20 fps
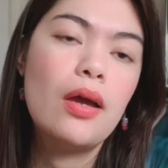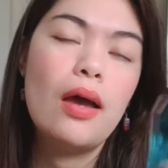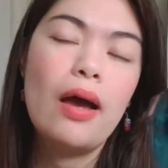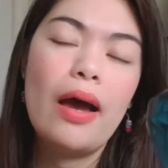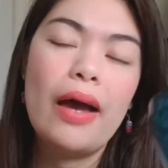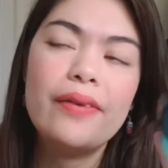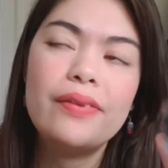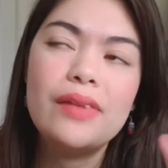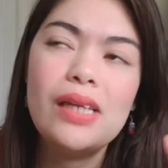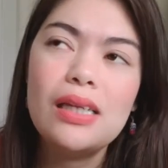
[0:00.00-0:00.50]

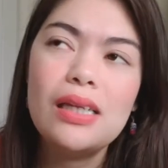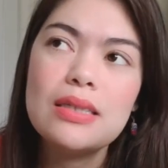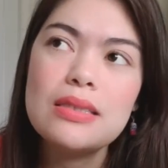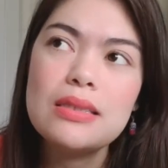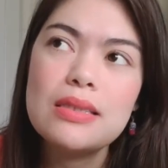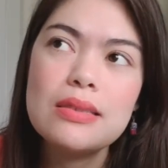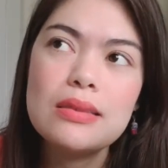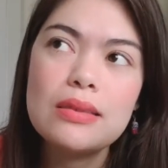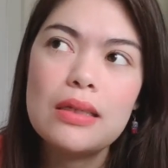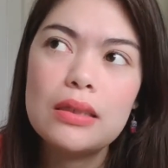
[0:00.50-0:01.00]
I think this
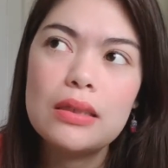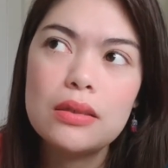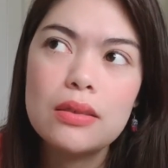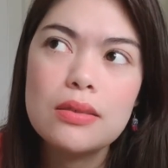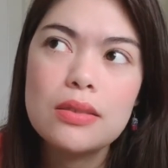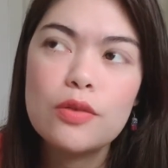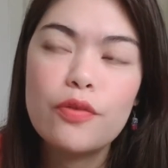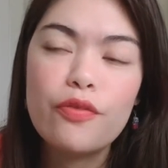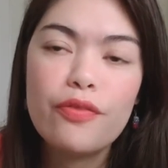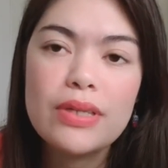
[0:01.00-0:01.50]
is a little
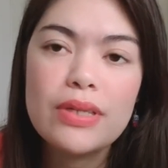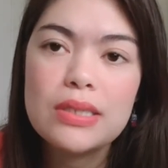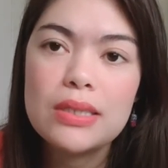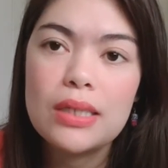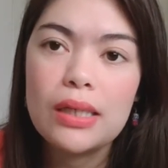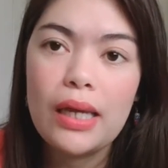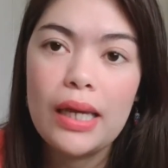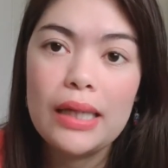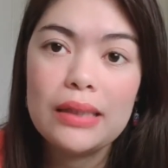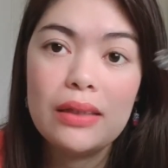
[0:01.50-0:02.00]

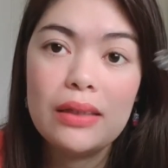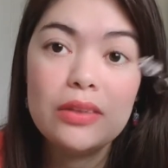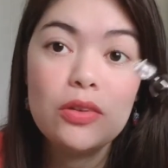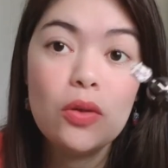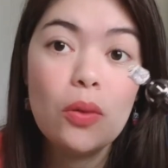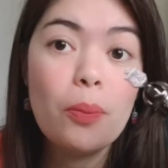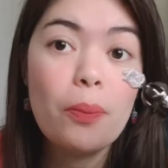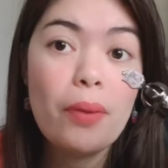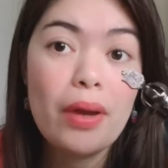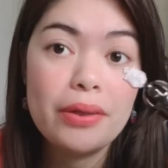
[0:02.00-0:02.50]
sophisticated
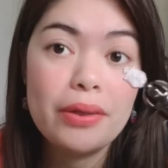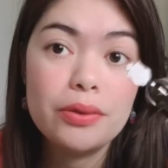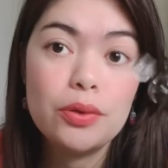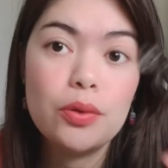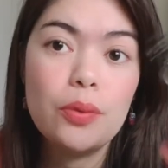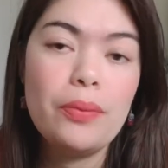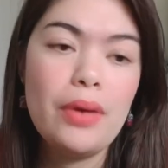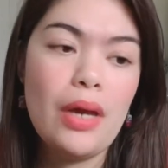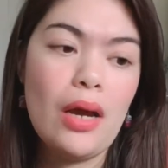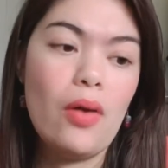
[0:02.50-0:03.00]
compared to
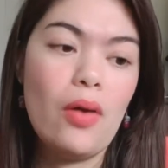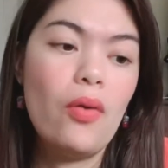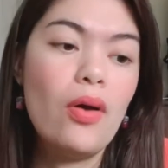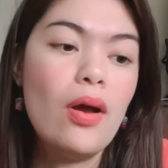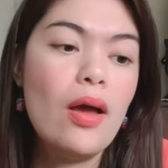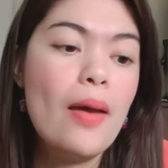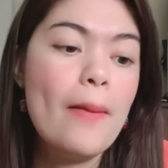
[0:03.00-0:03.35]
Meow.